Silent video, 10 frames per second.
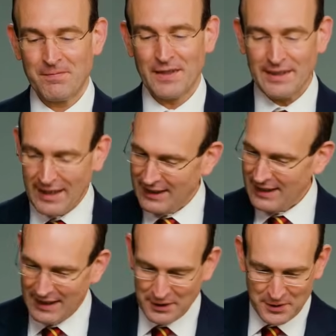
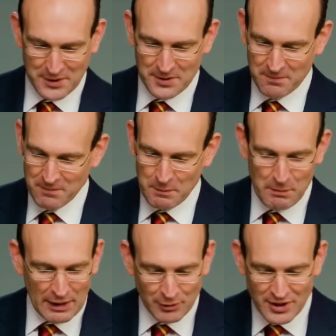Lightnings,
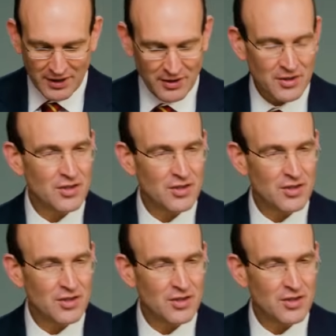mountains,